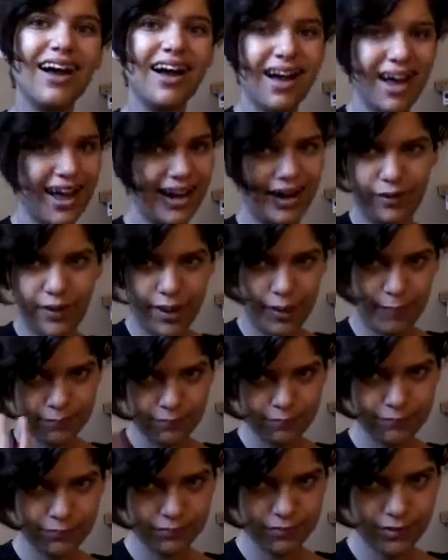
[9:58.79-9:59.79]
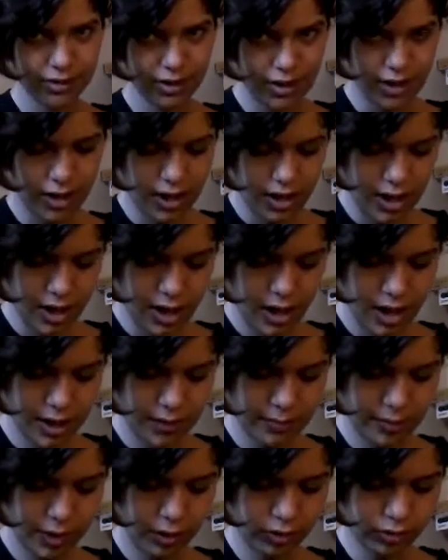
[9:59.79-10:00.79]
Anyway,
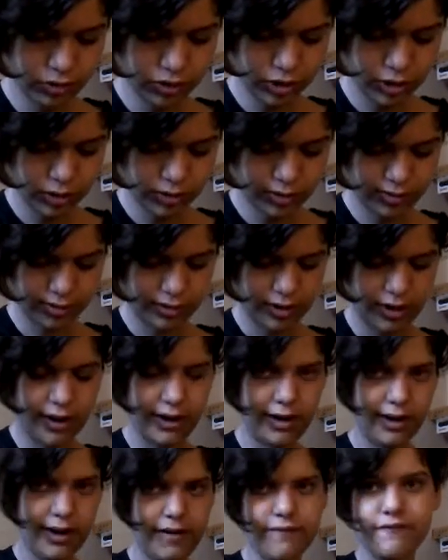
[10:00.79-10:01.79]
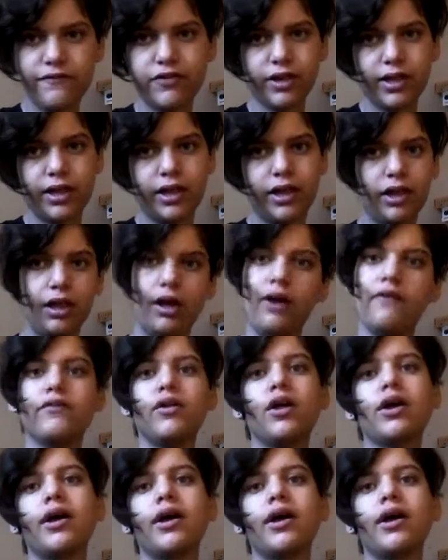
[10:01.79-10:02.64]
All jokes aside, I freaking love the